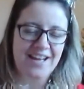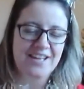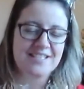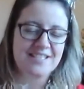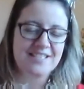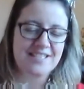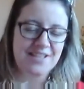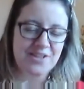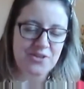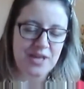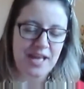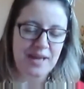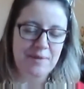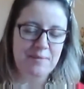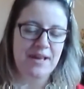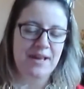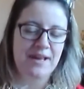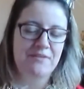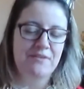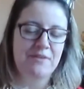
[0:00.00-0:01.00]
Still keep
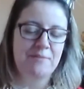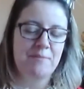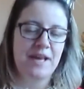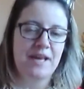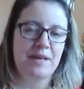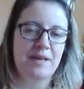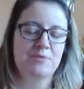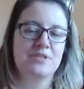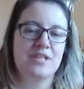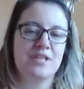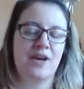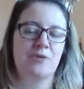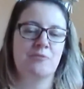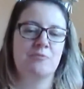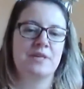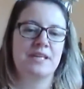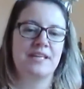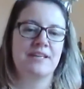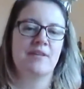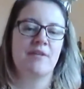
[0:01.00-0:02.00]
hearing people tell
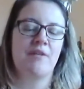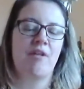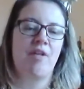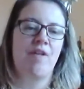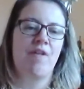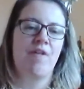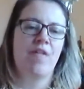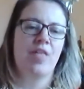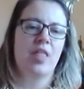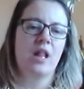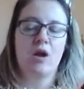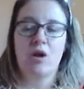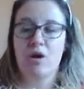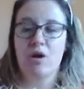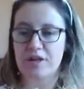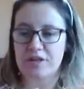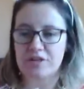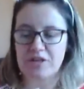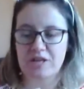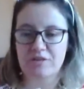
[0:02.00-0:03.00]
me, oh,
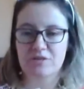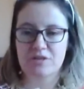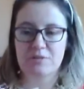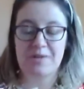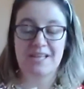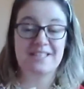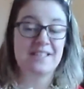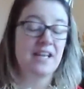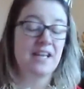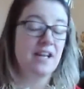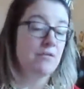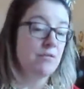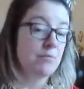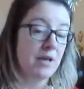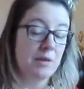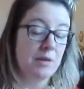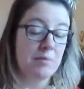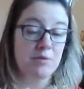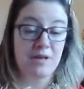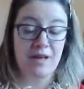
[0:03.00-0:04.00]
your channel's amazing. Even
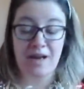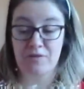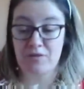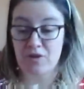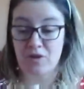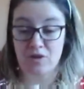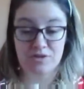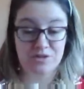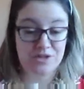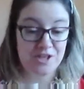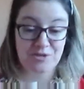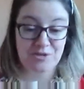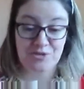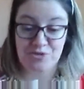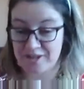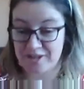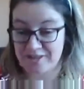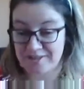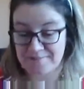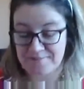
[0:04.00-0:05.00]
people that haven't got
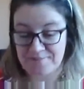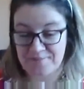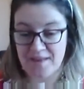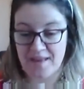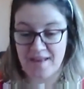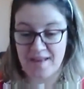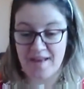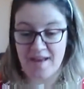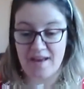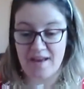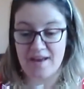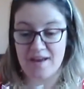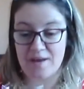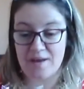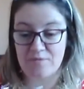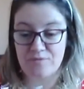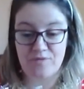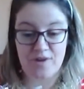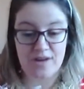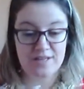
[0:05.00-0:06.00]
children,
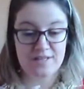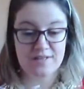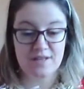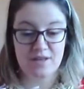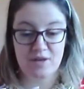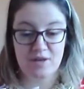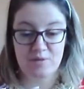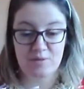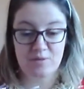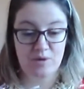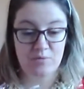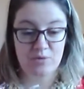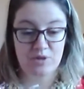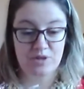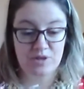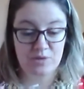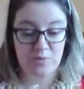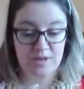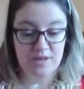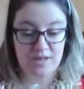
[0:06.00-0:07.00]
friends that I
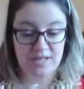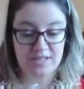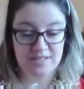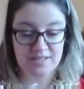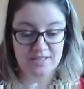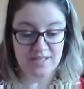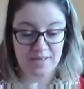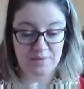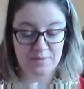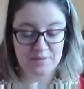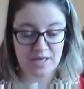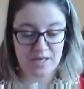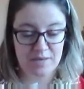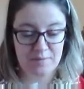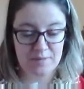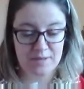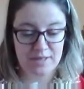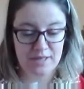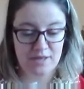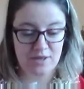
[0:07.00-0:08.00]
worked with yesterday were telling
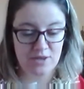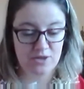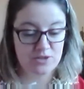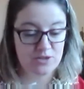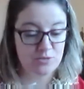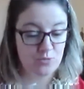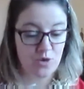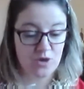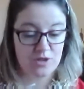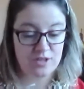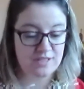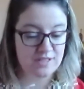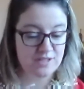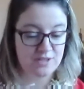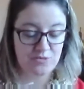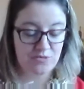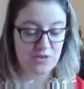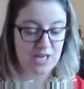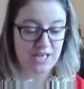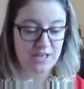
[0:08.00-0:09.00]
me that, oh,
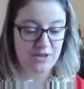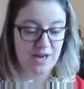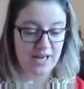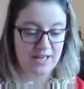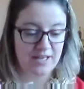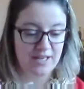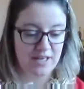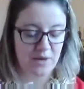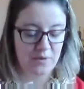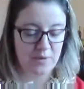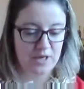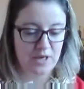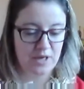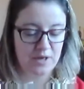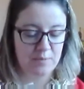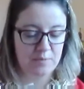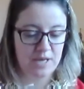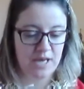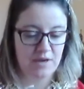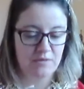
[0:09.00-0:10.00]
it's really great, you know,
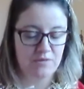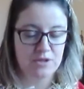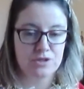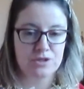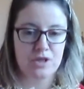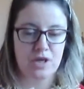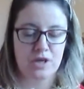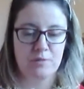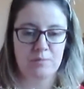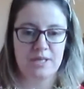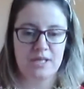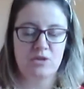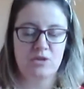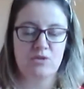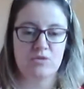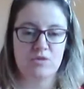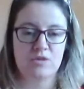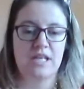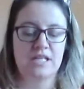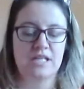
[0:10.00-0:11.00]
and I'm hearing so many
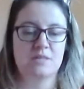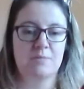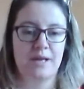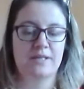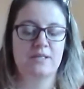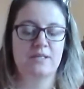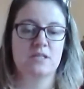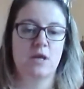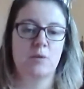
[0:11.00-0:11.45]
good things about it.